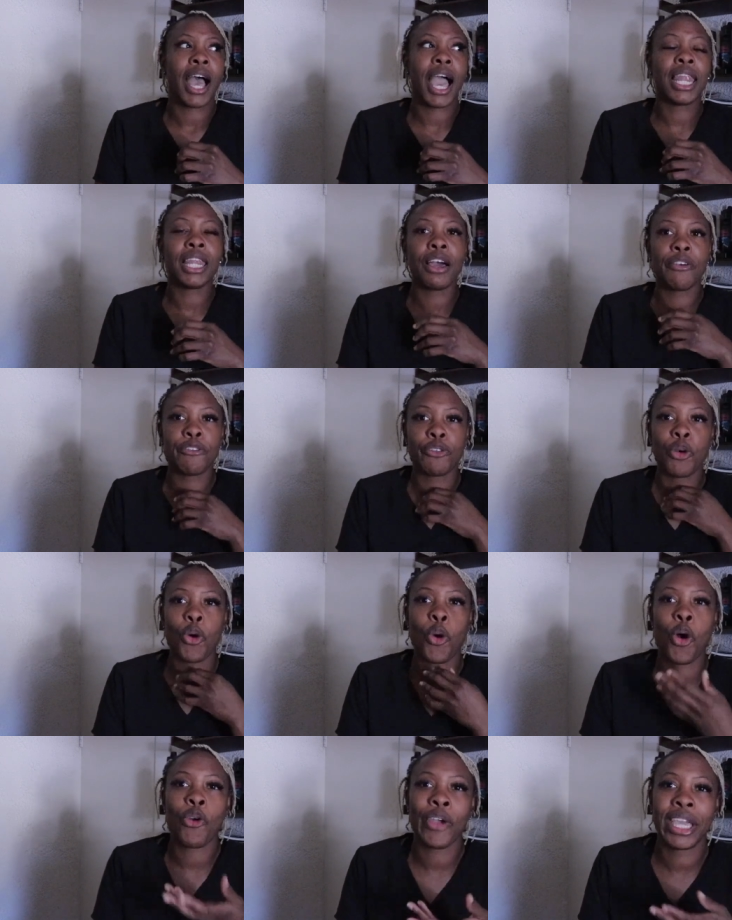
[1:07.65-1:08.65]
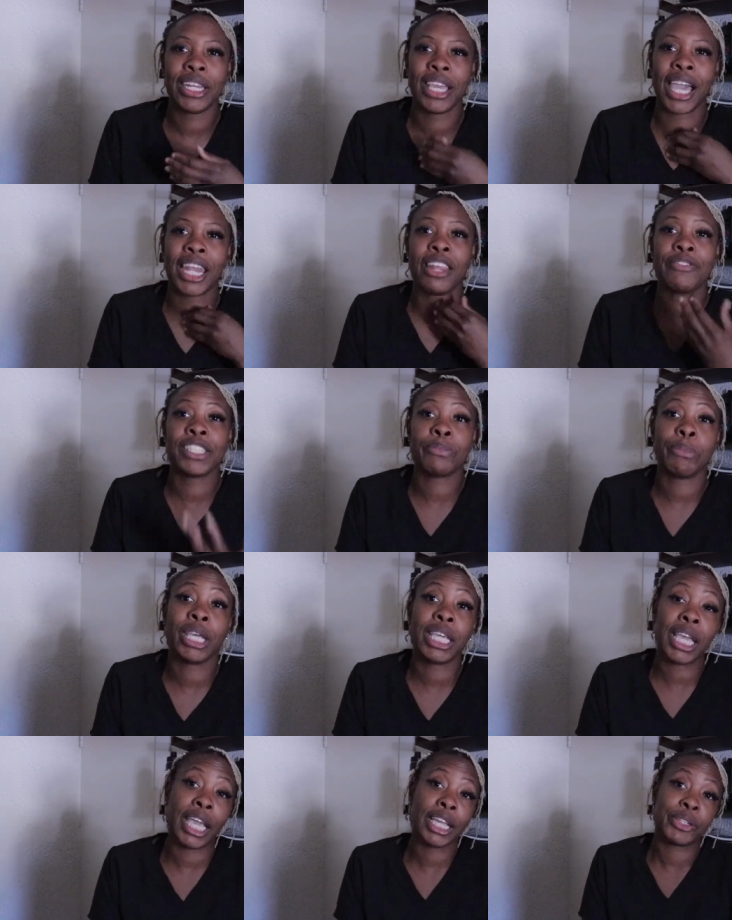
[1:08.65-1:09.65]
I love orating. I love
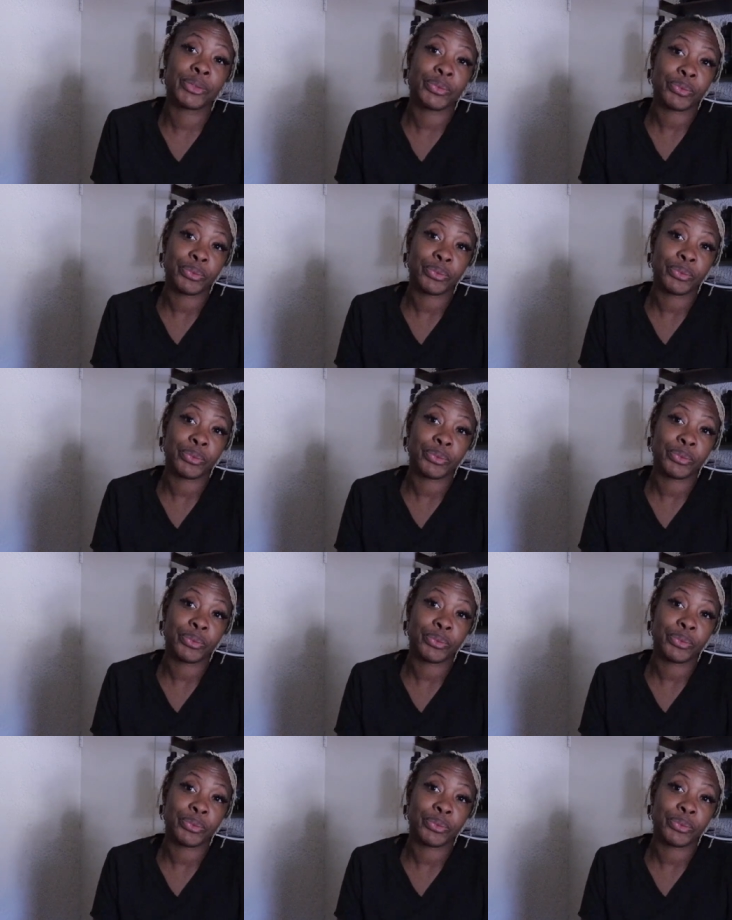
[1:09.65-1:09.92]
speaking.